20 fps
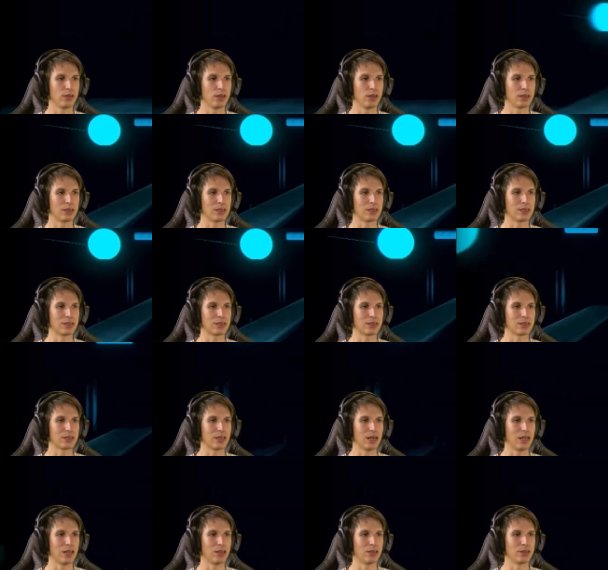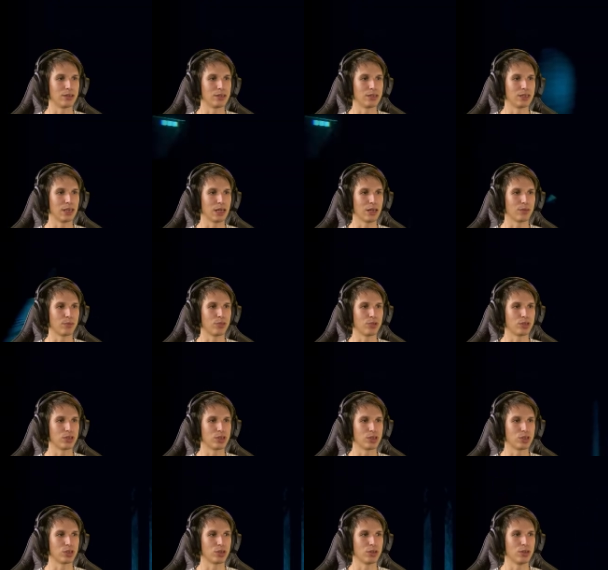that's skull in the second
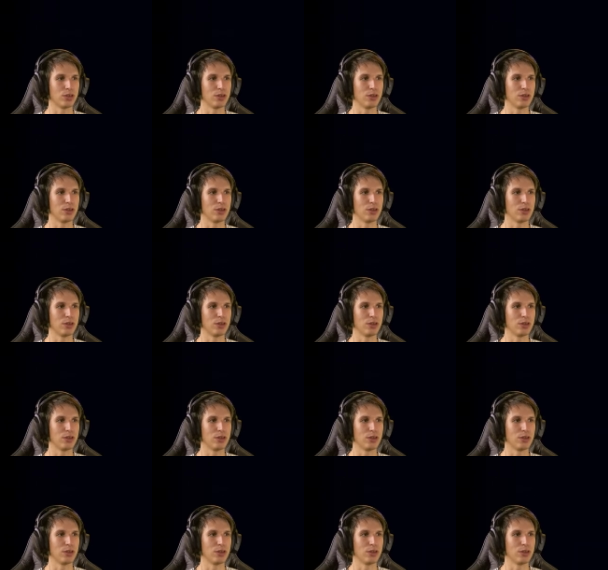position.